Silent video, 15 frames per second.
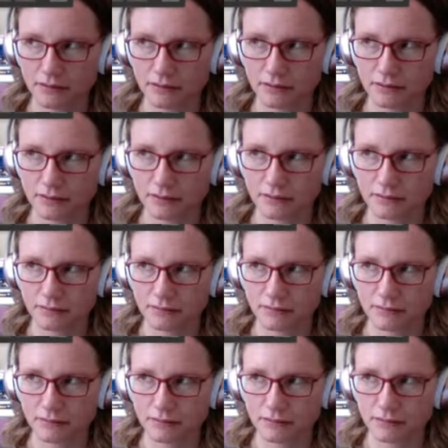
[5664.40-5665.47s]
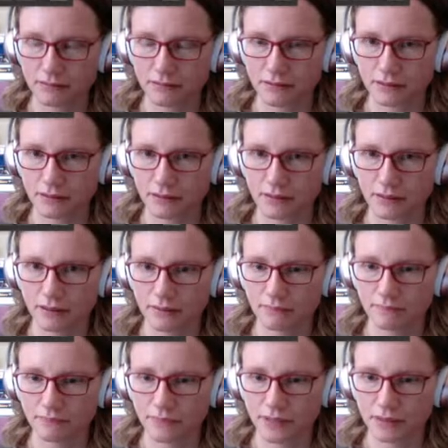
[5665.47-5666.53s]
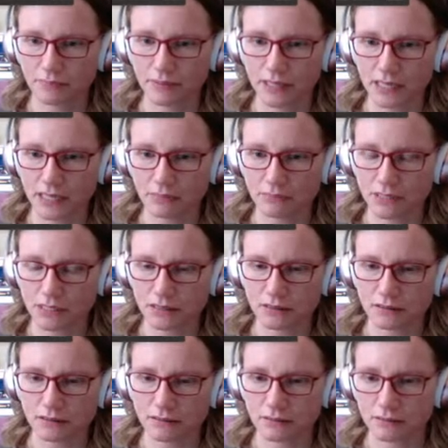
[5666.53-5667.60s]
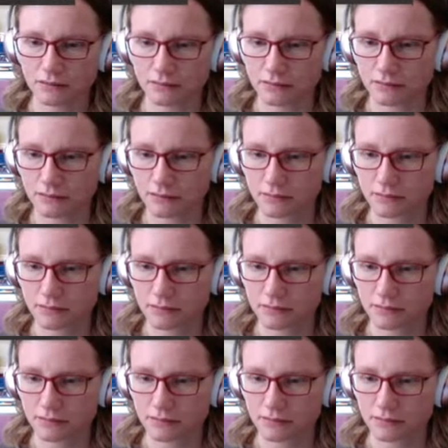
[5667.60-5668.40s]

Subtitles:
You couldn't have it. You couldn't have it. You could have that.